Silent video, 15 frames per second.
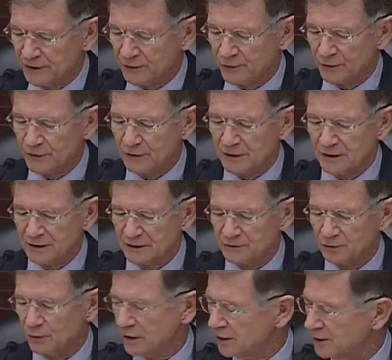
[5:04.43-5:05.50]
their work
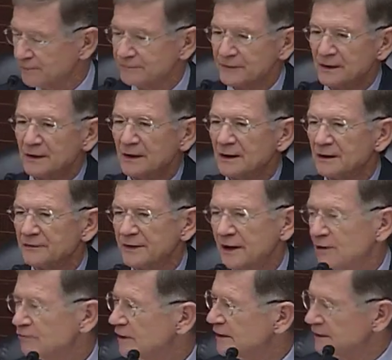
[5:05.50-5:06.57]
as well. I'll
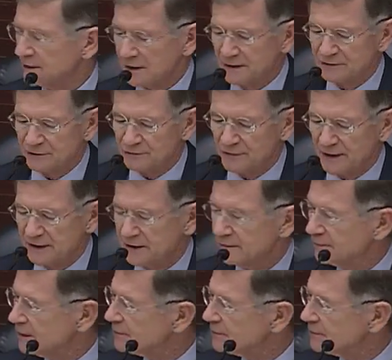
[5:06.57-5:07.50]
now recognize the ranking